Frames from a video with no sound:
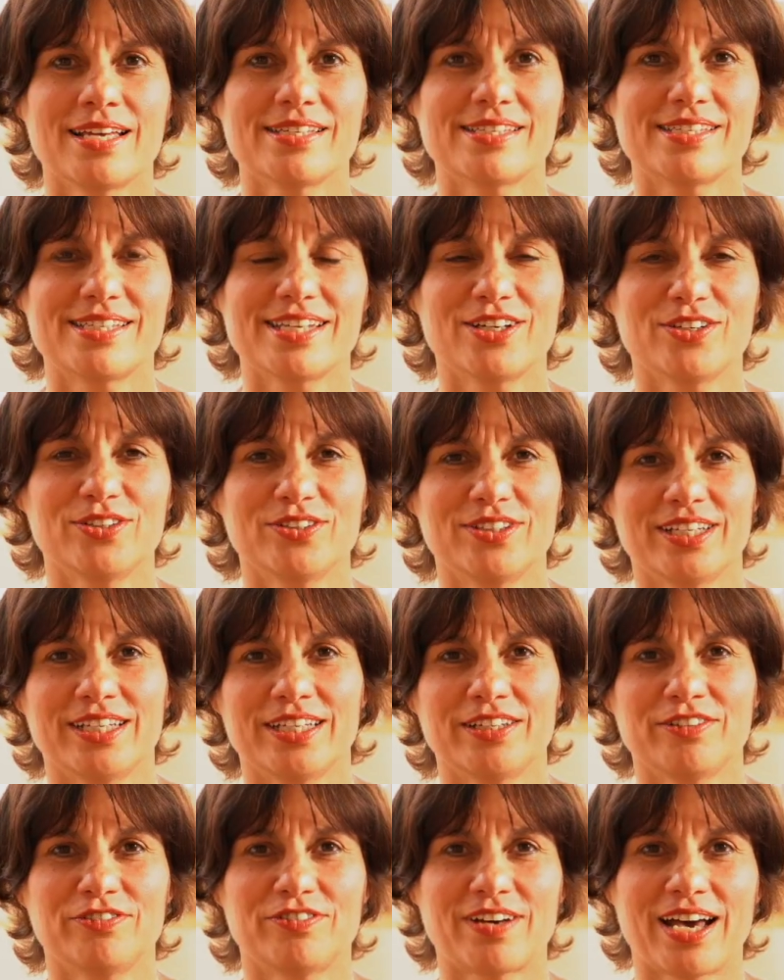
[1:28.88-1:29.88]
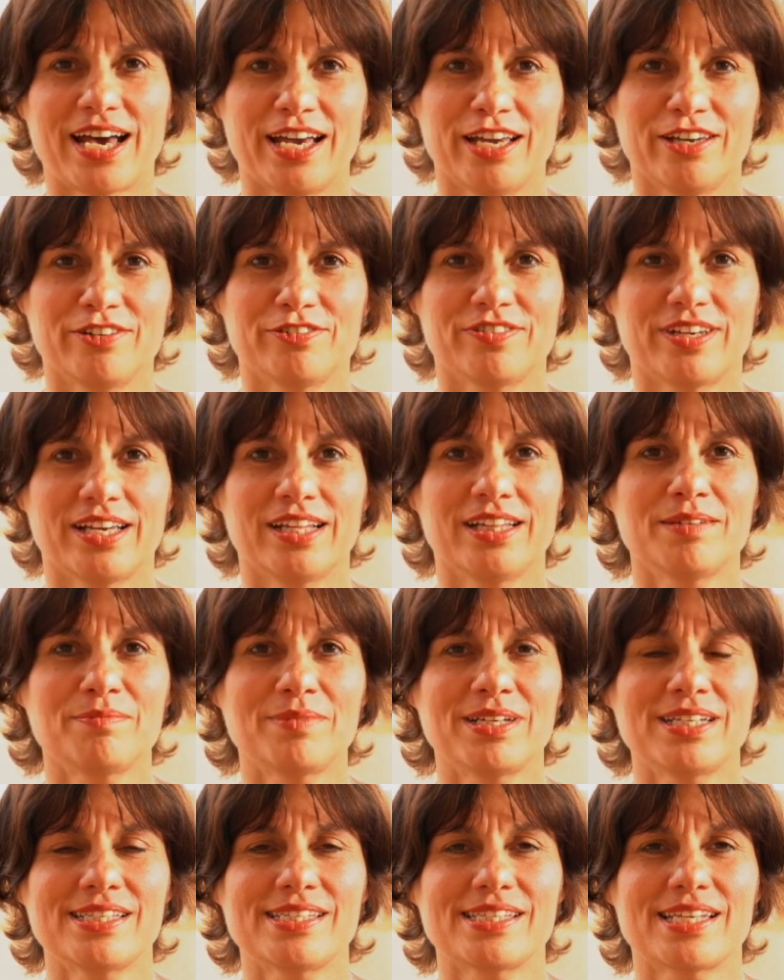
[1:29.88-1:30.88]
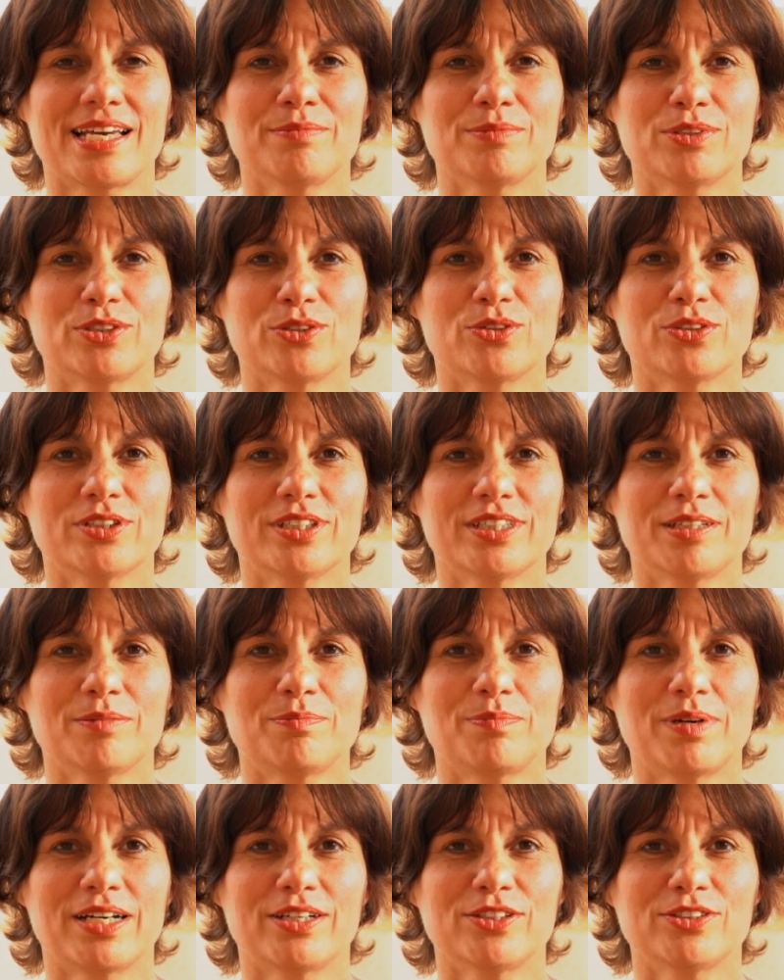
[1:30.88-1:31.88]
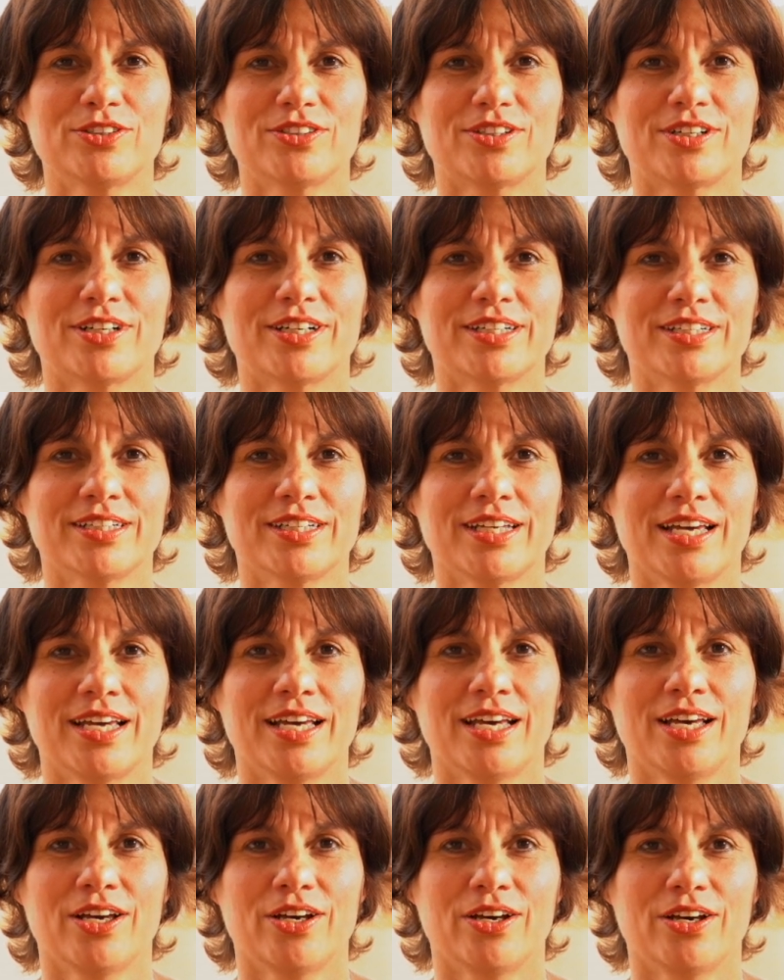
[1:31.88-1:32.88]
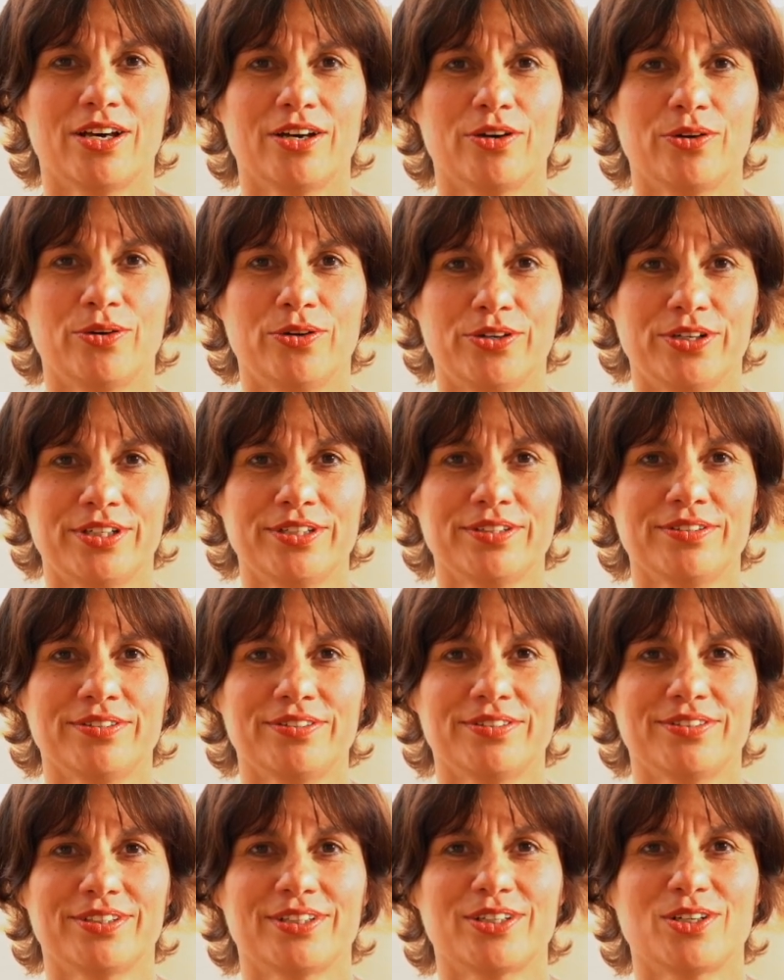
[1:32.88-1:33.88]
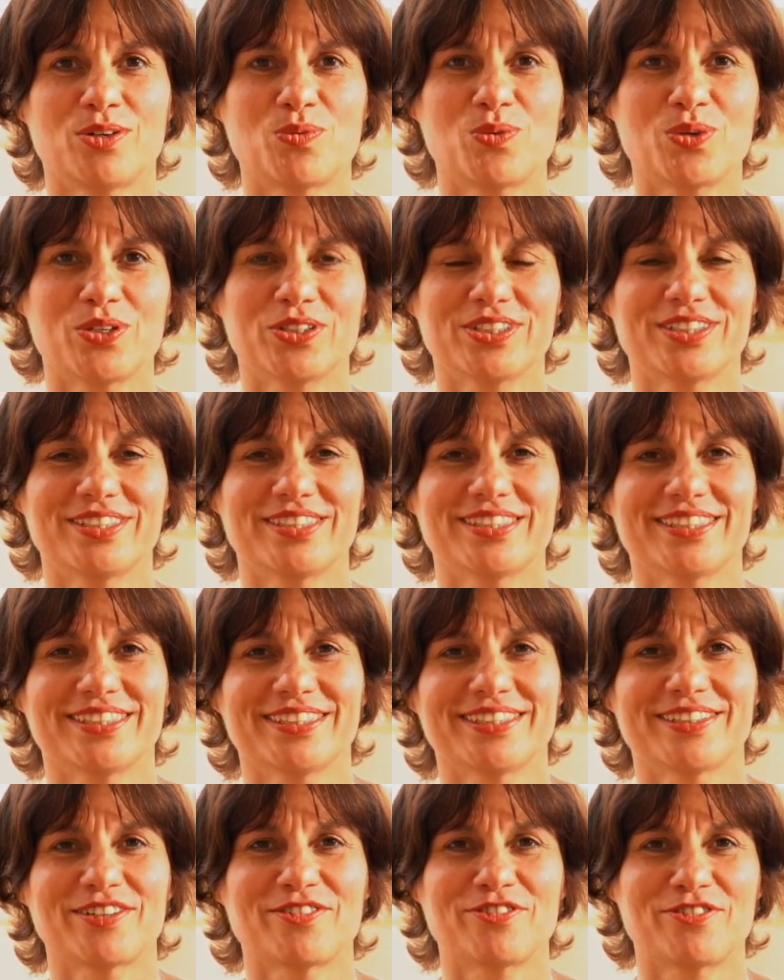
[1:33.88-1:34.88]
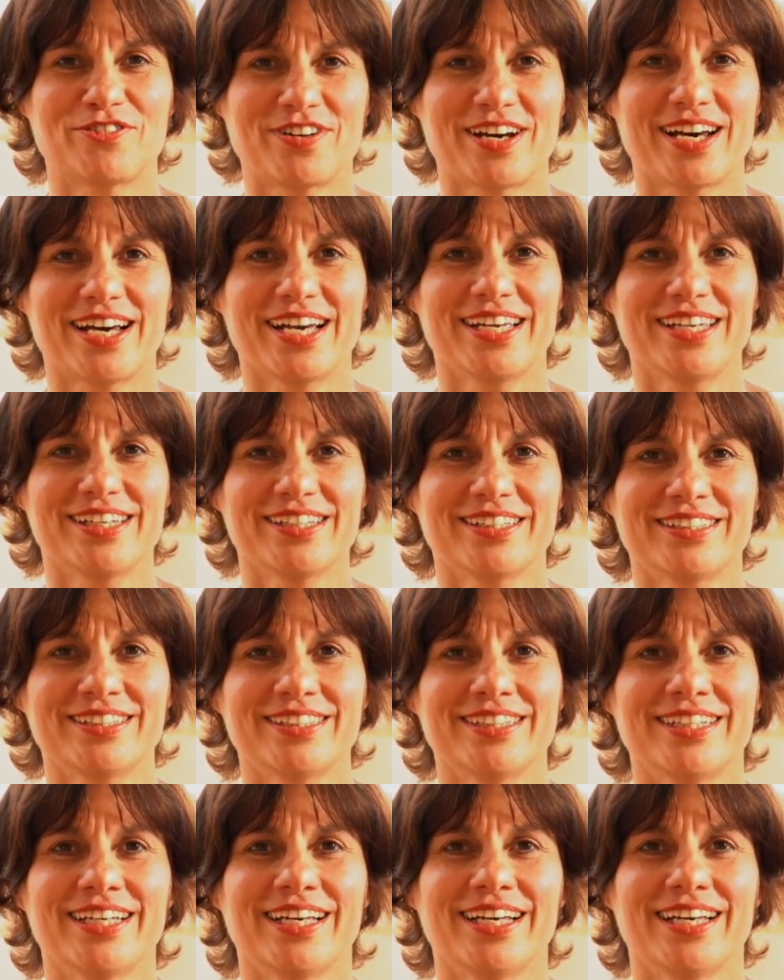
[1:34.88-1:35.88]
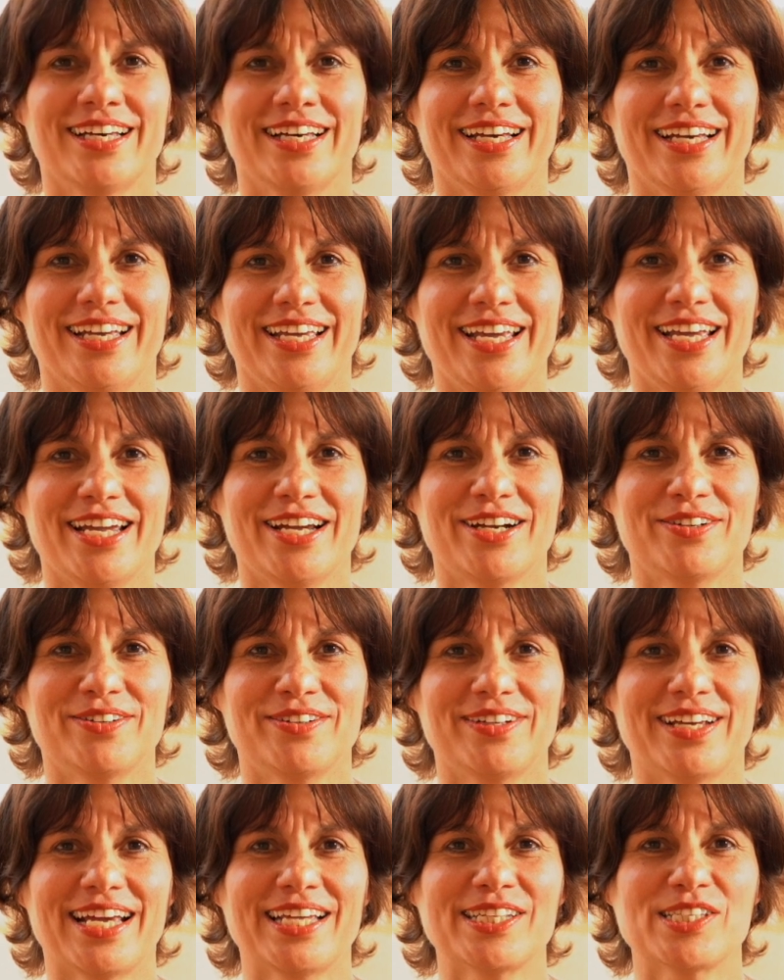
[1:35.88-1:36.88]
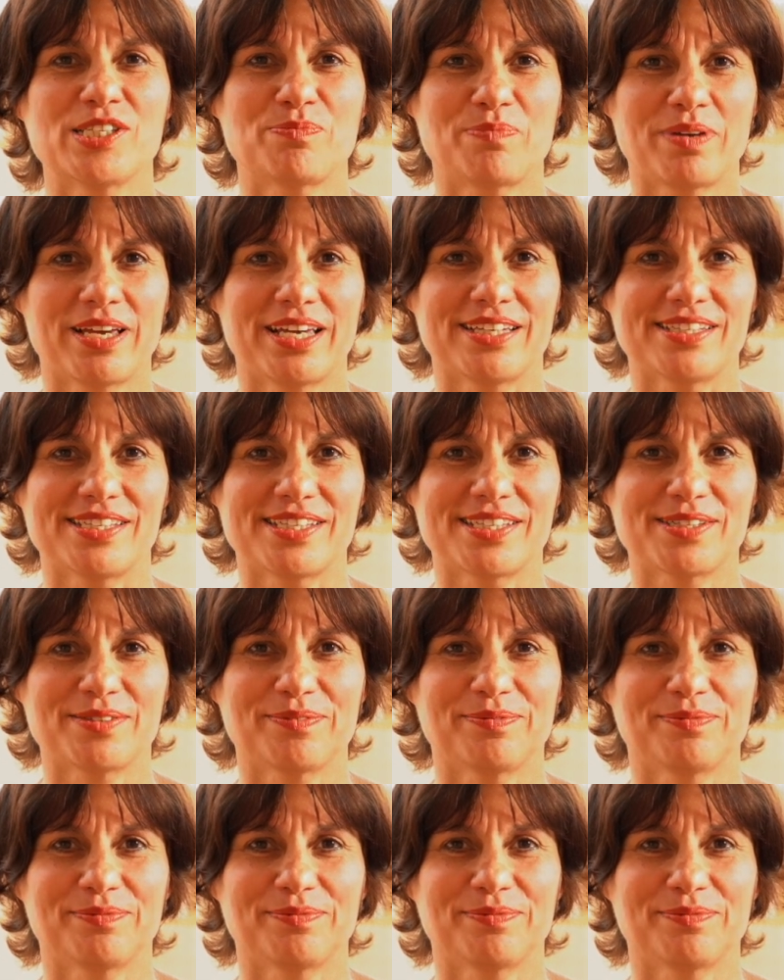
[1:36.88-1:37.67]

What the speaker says: So the 5 elements I'm talking about are earth, water, fire, air and space.